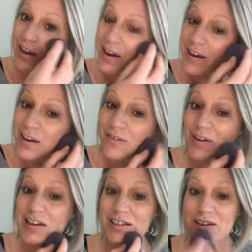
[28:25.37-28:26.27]
If
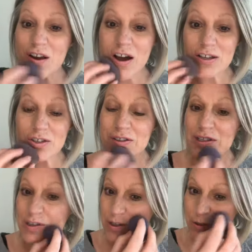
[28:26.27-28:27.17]
I did not do
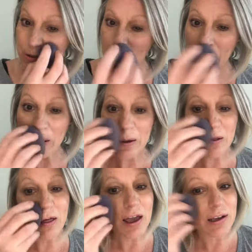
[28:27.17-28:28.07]
this
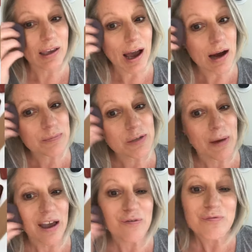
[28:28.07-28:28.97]
tutorial and gabbed
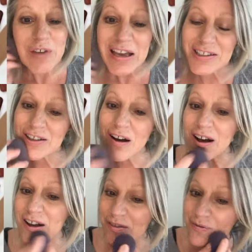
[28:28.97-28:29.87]
my face
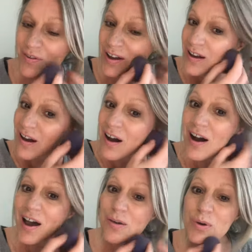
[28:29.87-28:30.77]
off,
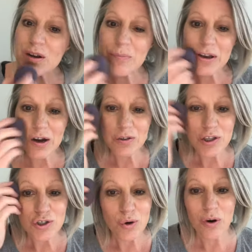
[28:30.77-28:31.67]
I would have been out the
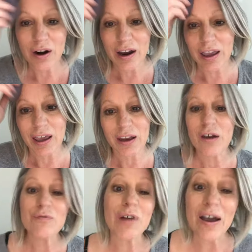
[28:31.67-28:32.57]
door in
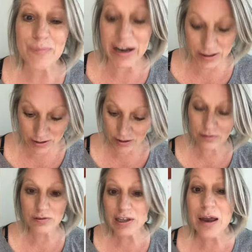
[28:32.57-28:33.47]
5 minutes,
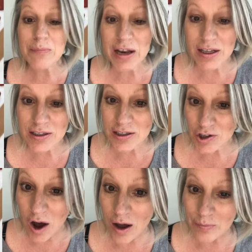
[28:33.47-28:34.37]
10 minutes
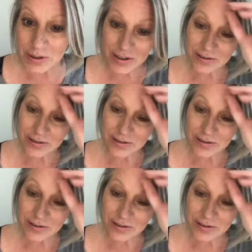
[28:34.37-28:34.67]
tops.